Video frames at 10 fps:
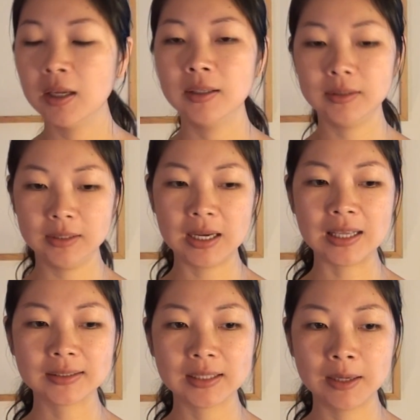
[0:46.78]
They
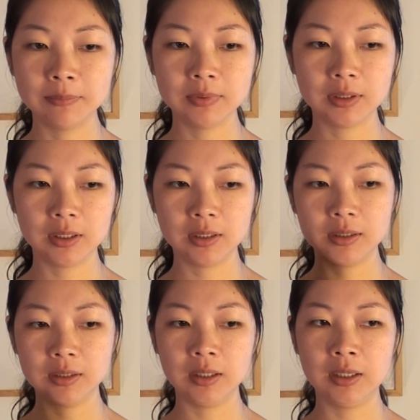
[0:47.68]
ask them, the
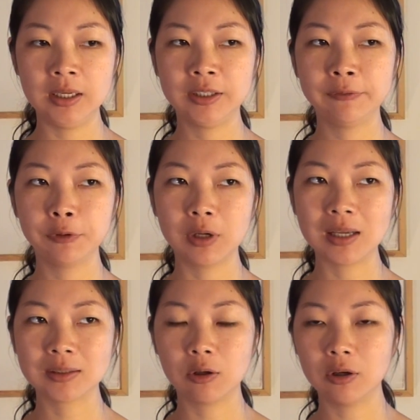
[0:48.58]
uh, interviewer
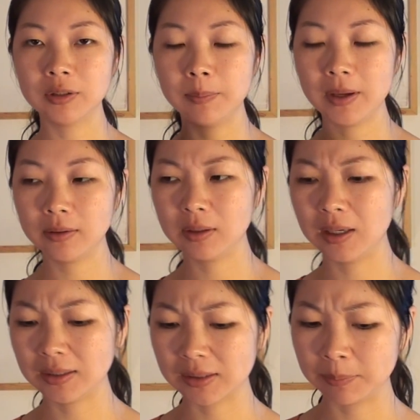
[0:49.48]
ask all the men,
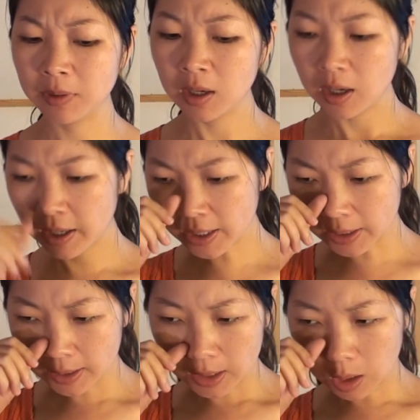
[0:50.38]
ask them,
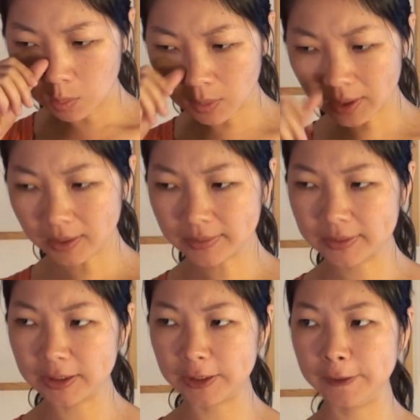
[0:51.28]
hey, what is
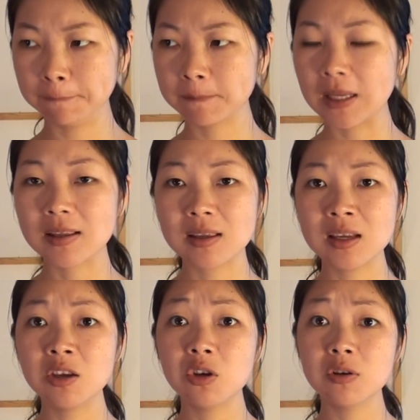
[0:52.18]
the
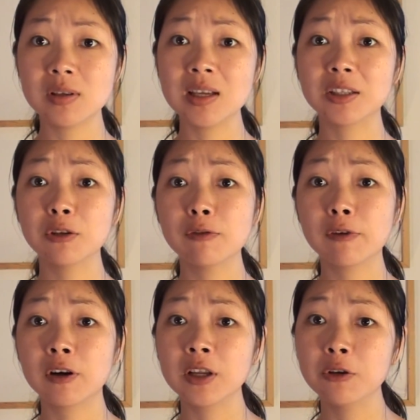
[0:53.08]
thing you think so
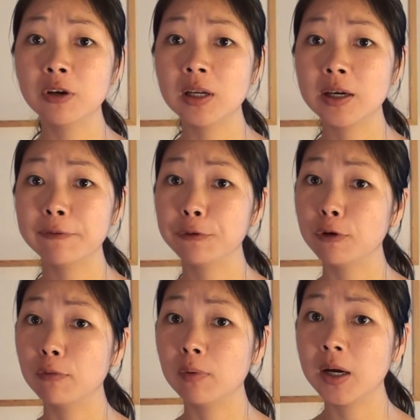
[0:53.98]
far in your life
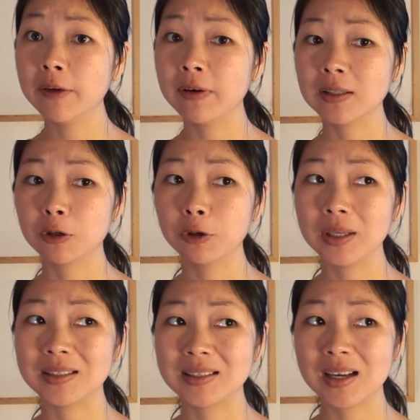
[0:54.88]
your wife has
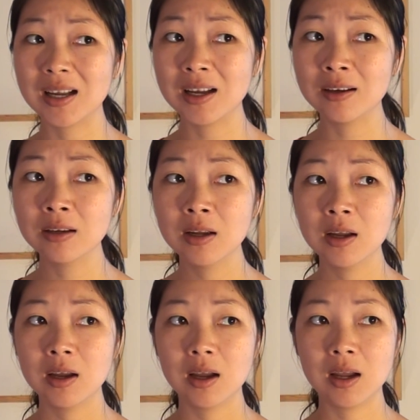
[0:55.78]
already done
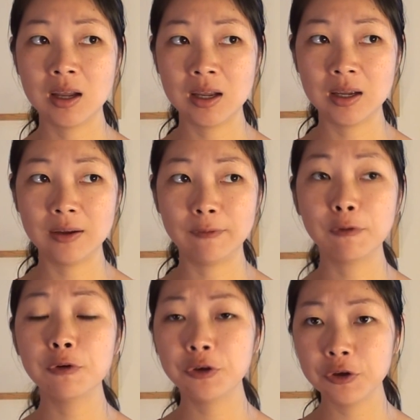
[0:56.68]
uh,
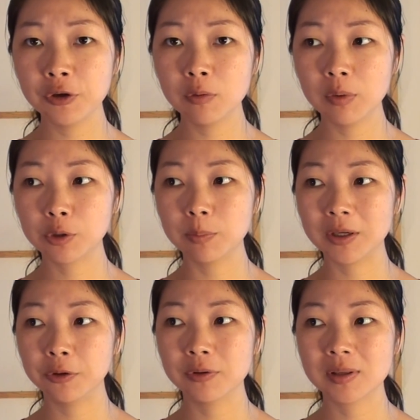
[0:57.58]
for you, which
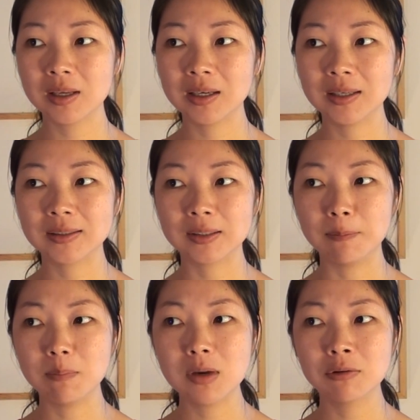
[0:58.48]
make you think is the
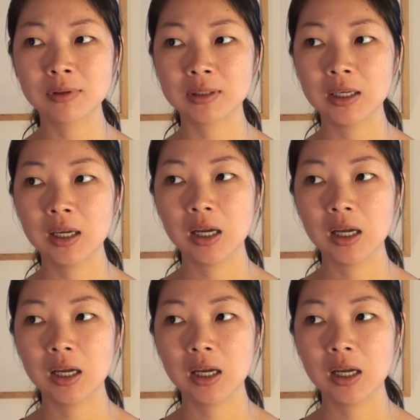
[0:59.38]
most,